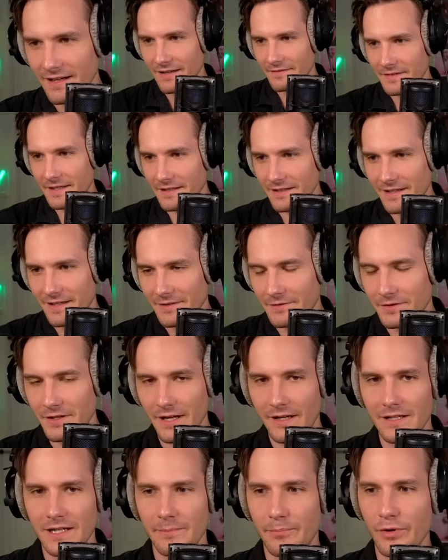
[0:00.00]
They're
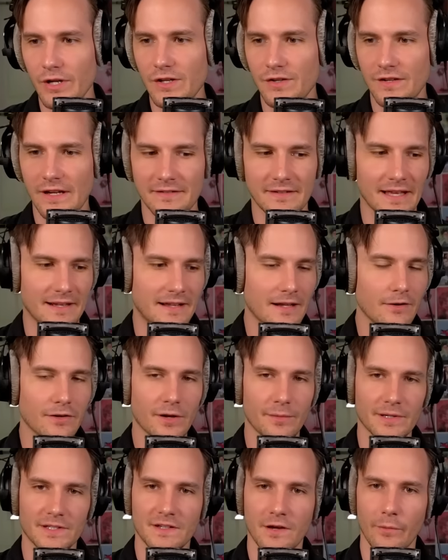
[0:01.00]
not gonna appreciate that. They don't
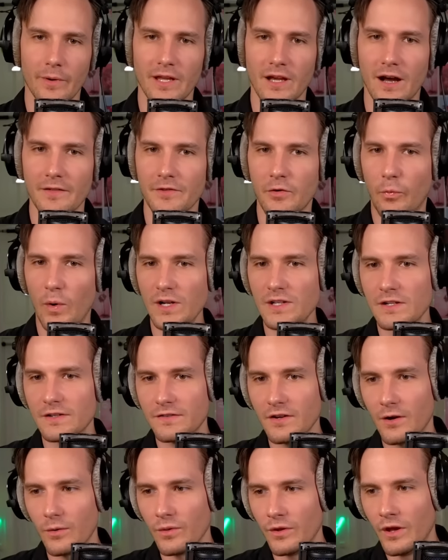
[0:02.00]
know what's going on. They're 1 year
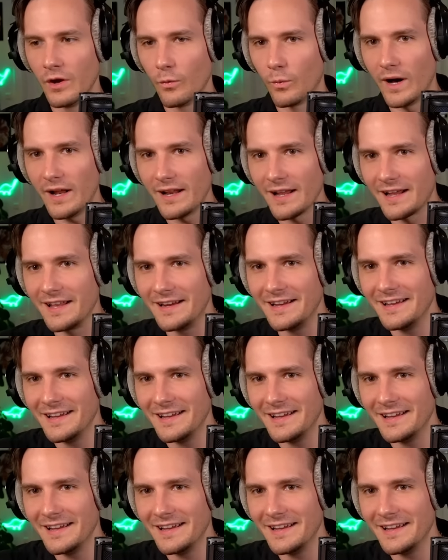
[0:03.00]
old. What?